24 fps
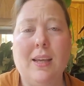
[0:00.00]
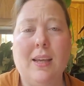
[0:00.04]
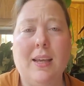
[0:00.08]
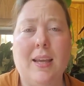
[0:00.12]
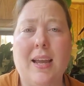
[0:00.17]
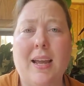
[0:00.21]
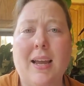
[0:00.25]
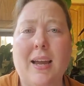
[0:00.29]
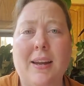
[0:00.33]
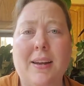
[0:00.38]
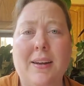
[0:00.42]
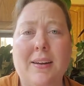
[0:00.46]

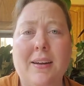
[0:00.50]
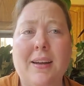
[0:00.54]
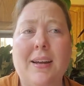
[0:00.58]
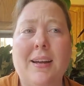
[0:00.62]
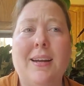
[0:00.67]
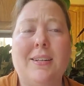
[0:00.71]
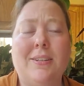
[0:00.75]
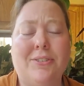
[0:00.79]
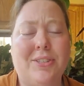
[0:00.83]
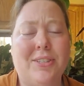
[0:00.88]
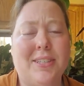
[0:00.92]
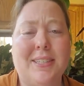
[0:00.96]
And
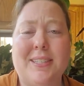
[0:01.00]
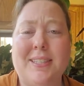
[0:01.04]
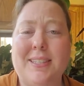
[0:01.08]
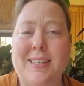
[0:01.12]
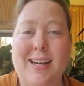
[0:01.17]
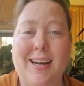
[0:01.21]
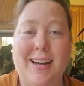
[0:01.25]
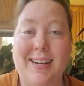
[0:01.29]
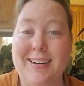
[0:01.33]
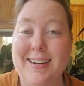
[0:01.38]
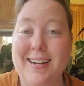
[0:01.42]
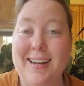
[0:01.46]
just
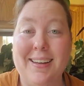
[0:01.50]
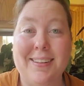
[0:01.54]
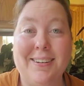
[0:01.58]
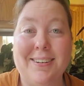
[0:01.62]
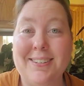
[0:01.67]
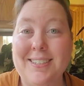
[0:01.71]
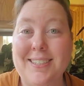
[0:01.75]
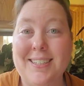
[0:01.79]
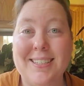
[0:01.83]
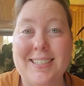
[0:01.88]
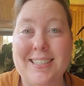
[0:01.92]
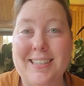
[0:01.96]

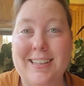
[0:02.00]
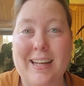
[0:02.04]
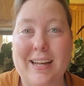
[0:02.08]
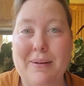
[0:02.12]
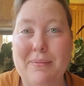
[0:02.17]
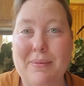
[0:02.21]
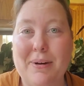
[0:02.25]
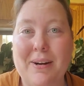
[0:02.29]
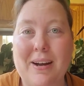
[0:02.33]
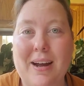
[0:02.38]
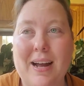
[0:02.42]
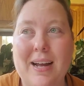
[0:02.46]
another
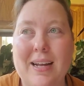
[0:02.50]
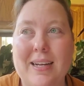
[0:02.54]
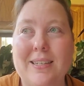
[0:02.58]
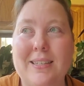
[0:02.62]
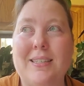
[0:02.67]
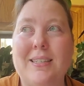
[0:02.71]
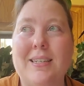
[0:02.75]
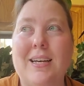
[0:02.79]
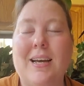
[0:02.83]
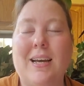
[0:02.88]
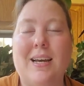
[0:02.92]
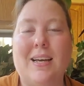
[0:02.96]
disclaimer,
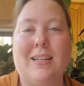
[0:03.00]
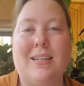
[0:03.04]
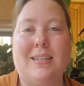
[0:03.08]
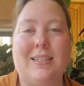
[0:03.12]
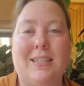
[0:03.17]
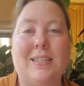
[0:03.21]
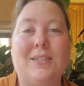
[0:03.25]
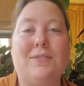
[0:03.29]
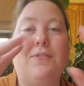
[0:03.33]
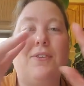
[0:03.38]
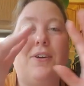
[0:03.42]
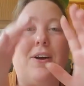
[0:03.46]
guys, this
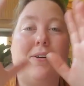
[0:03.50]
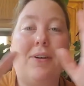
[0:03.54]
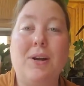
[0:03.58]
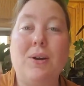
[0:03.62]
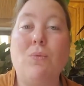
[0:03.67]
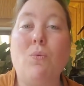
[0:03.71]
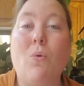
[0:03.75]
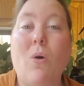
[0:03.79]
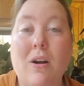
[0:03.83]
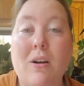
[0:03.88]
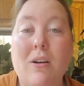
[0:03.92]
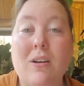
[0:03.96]
is
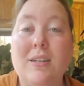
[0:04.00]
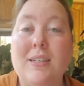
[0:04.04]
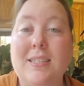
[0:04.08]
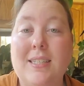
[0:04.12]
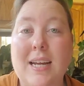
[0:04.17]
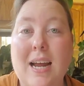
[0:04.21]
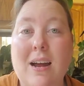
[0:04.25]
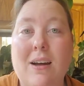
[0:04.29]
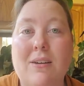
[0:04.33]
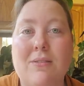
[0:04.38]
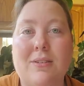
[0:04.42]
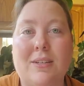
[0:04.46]
very watered
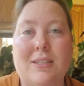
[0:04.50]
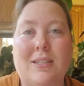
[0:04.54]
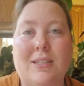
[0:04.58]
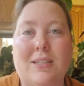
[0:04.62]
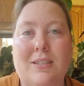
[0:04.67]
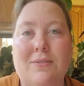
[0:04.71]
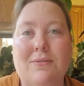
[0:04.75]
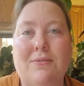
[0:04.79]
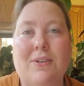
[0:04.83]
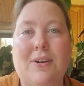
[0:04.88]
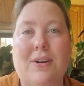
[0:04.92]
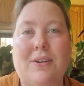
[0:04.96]
down. This
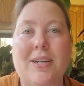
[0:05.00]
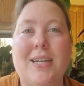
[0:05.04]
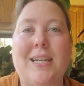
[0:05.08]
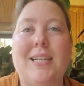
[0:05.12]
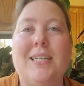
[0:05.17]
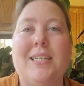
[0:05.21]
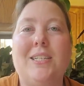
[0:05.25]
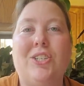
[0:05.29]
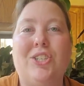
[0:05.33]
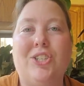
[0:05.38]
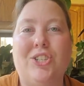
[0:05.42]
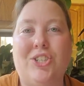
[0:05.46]
is a
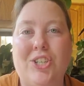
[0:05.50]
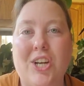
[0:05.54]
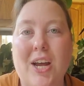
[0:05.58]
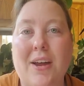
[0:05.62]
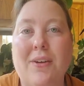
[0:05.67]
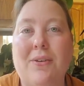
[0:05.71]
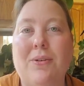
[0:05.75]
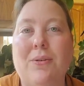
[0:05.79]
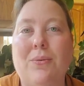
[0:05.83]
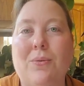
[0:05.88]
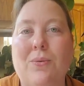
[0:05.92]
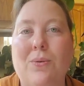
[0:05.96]
very
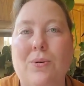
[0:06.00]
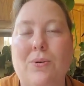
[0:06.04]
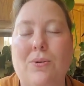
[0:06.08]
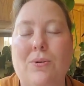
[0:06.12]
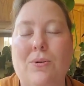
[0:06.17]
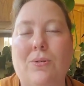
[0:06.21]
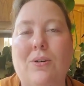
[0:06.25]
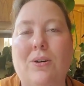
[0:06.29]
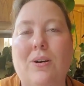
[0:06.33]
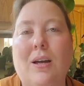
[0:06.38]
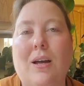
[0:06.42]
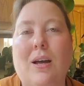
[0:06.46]

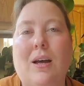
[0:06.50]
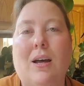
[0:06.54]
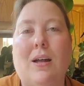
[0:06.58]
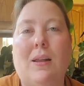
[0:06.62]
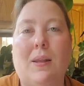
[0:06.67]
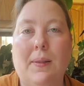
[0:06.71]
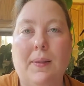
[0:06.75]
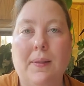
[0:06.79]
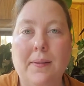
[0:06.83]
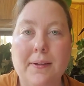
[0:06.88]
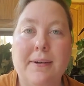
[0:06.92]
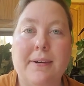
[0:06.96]
general
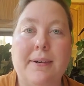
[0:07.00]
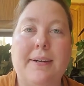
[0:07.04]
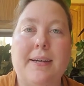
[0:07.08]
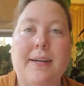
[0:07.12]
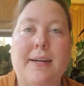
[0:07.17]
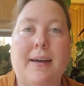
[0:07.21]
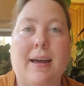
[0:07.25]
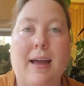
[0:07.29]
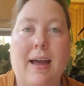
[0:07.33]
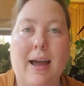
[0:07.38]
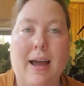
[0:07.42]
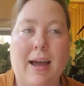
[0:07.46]
look
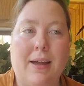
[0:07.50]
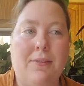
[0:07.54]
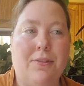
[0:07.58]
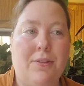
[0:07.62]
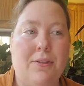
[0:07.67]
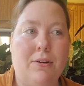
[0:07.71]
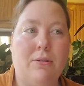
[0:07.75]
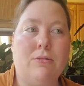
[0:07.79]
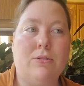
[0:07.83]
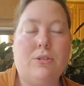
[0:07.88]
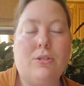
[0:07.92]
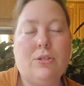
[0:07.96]
at
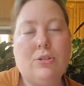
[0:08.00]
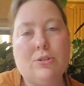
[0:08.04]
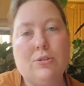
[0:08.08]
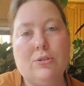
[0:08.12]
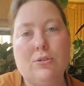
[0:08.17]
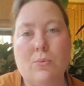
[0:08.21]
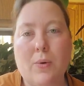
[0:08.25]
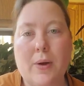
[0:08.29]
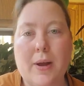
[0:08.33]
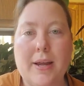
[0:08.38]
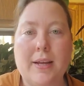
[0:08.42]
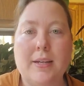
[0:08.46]
those
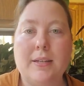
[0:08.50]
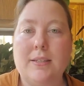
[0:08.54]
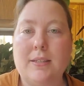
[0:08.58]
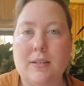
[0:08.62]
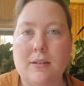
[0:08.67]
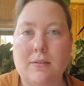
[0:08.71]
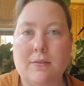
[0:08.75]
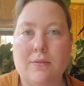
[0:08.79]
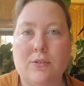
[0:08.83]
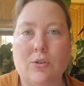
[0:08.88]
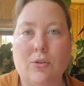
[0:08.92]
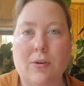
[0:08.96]
two ways
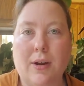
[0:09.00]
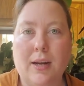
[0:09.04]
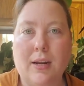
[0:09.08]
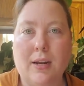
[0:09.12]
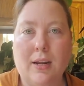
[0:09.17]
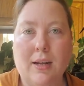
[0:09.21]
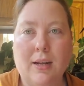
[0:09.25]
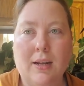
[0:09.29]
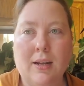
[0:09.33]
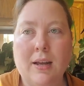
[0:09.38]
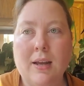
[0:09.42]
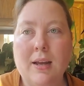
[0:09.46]
of
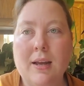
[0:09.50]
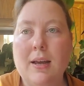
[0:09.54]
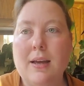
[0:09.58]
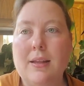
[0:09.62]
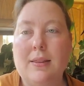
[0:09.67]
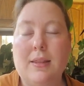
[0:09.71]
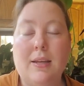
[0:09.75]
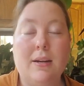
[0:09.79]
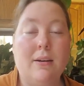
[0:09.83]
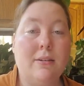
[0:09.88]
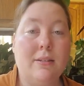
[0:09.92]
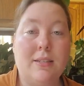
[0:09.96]
training.
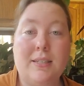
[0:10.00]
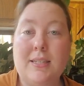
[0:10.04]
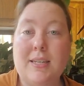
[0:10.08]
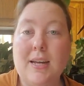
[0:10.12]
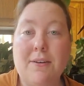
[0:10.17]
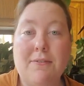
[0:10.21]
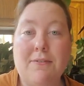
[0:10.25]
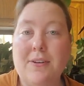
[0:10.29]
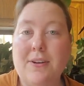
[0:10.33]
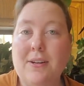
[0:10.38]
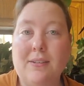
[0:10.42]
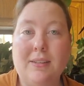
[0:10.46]
There's
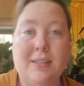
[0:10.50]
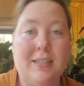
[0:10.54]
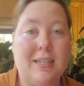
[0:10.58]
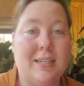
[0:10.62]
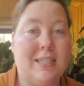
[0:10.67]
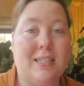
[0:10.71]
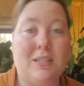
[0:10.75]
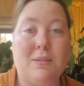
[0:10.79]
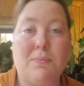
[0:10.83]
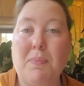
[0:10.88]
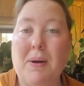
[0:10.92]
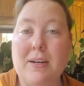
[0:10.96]
definitely a
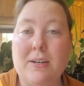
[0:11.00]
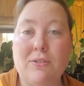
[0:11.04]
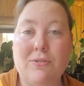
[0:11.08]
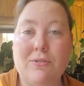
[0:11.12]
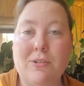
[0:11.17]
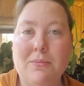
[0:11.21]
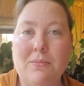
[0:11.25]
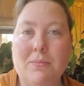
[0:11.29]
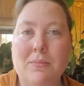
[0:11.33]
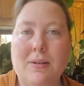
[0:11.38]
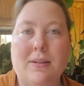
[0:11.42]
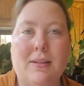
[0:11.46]

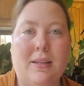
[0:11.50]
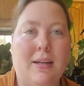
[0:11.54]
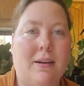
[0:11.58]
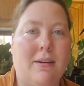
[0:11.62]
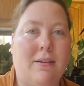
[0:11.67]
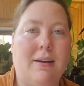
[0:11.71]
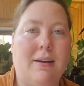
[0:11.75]
spectrum. There